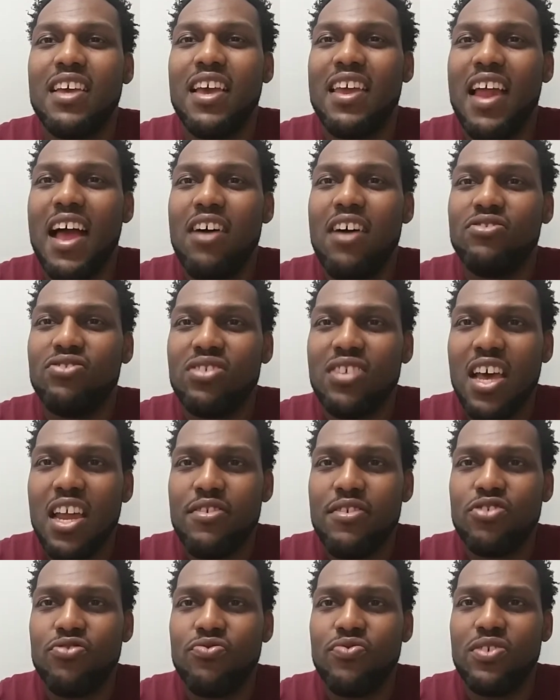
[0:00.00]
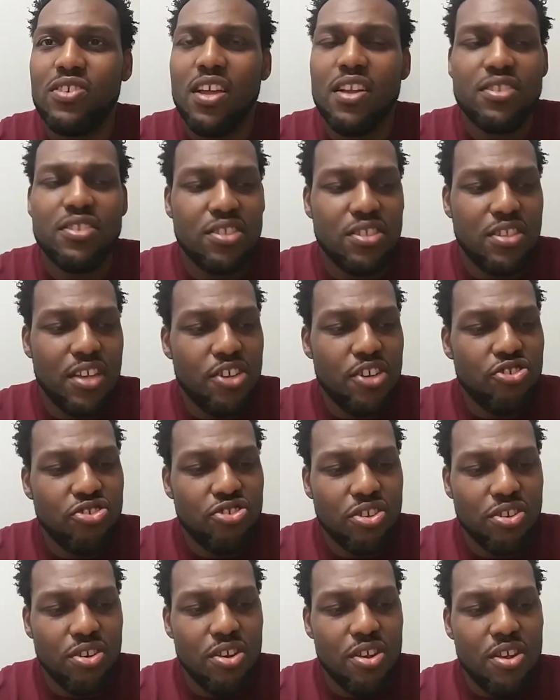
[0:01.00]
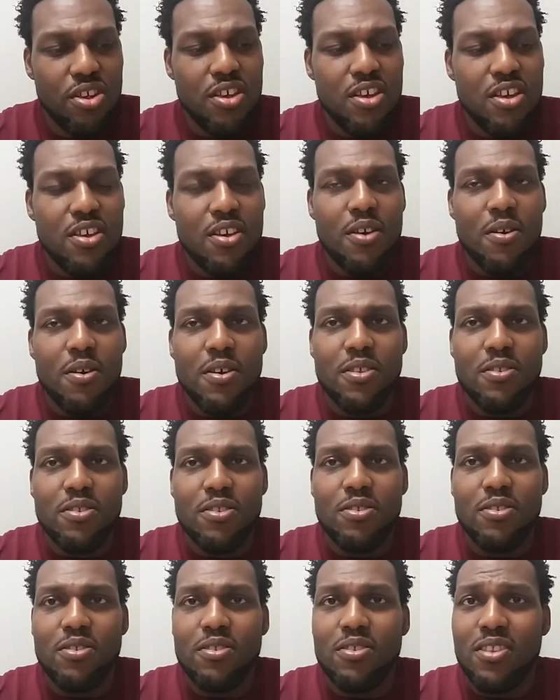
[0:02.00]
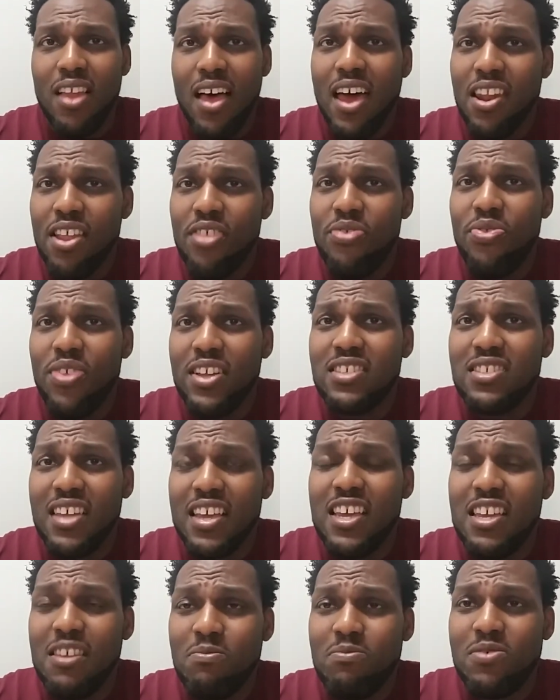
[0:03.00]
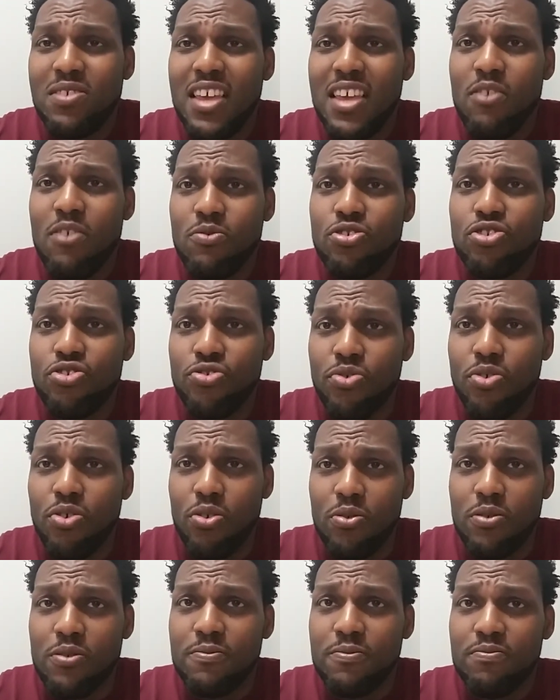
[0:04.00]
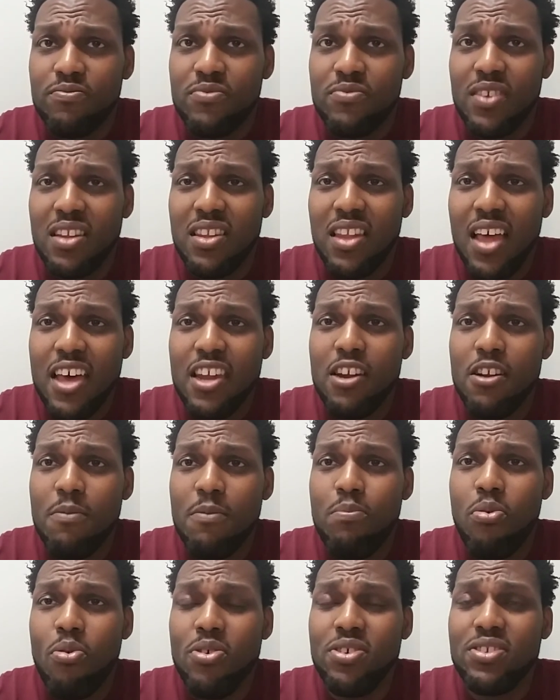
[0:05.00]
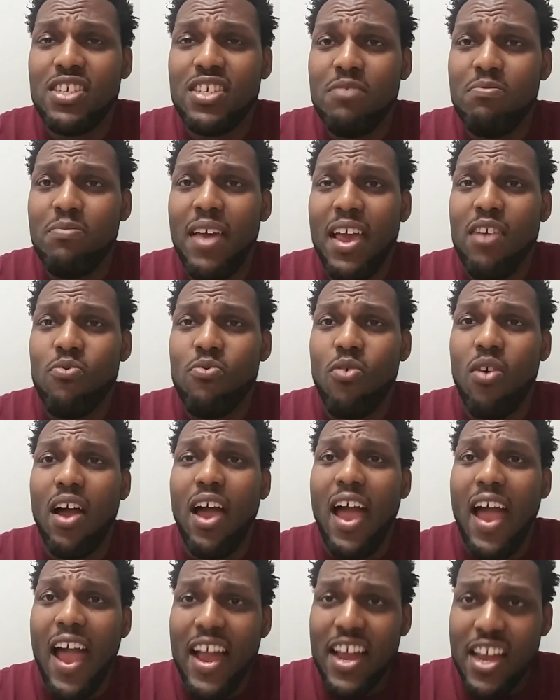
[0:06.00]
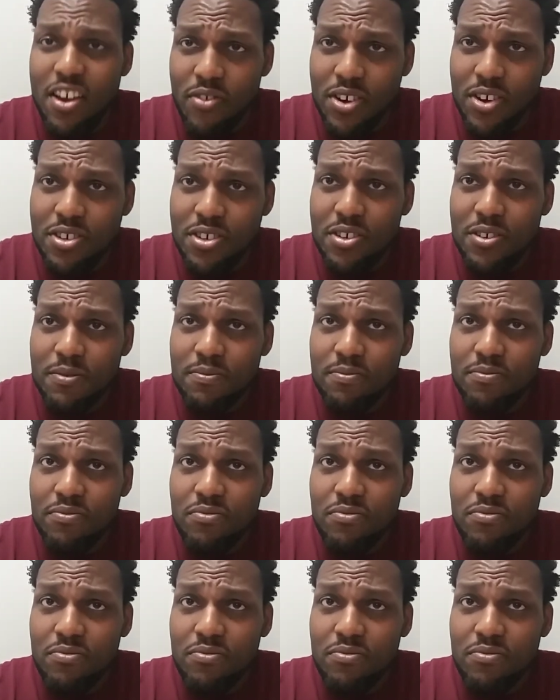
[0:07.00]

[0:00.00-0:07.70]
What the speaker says: said outside of his renunciation. A lot of things that he said were true. A lot of the points he made were accurate.